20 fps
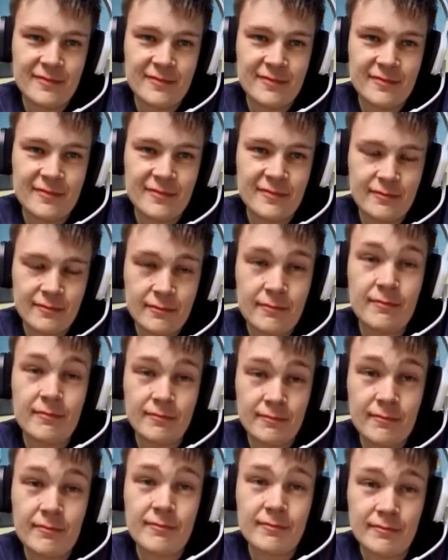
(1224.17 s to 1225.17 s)

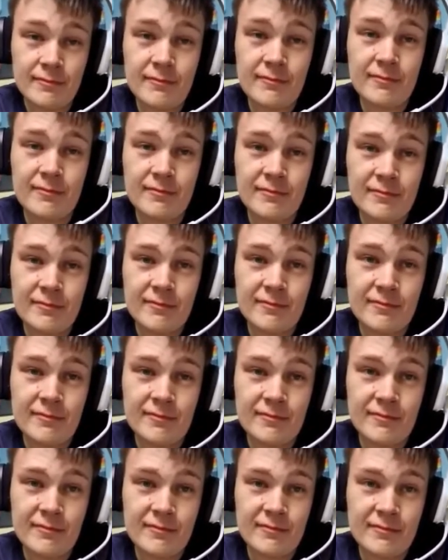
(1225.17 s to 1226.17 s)

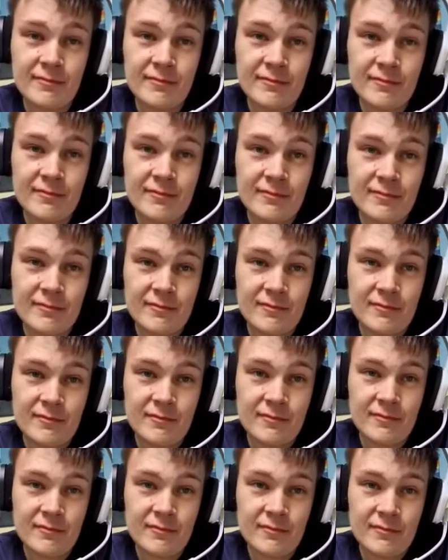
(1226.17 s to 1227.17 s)

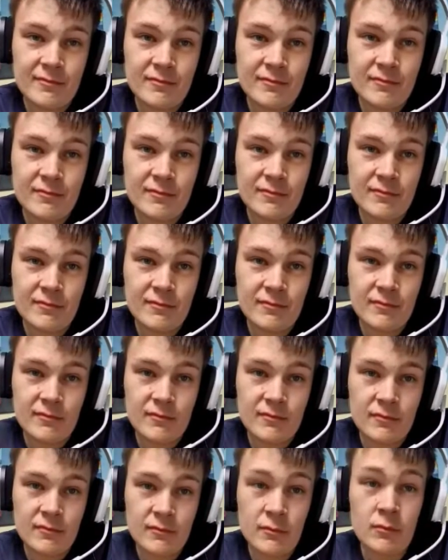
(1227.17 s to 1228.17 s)

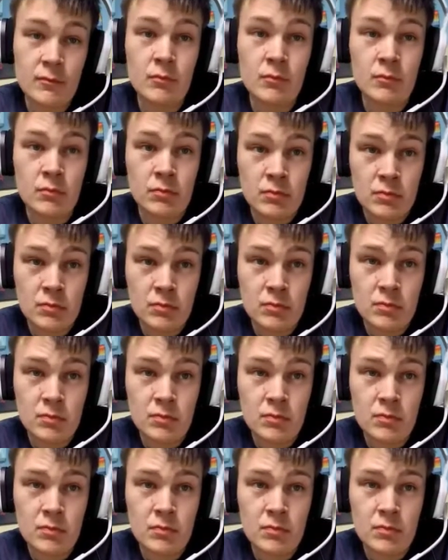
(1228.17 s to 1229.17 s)

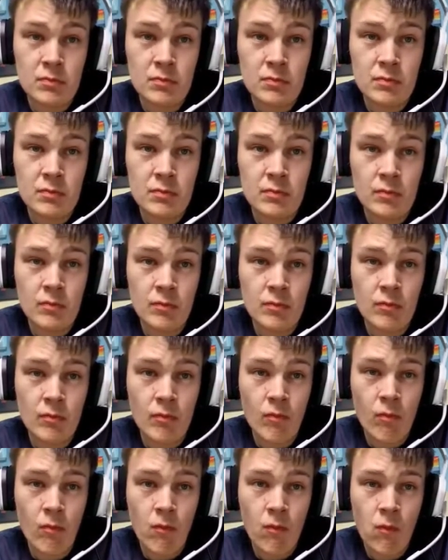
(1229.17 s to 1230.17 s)

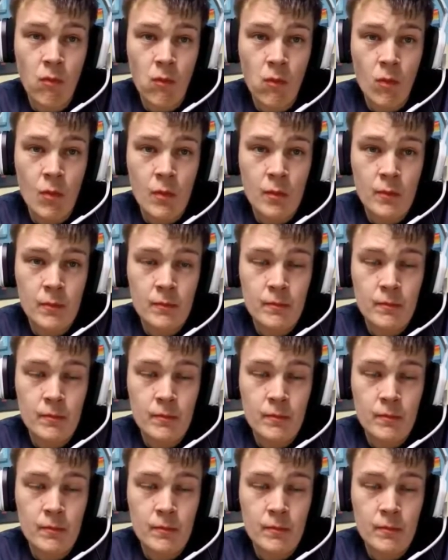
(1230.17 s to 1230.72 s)
No words are spoken by the person on screen.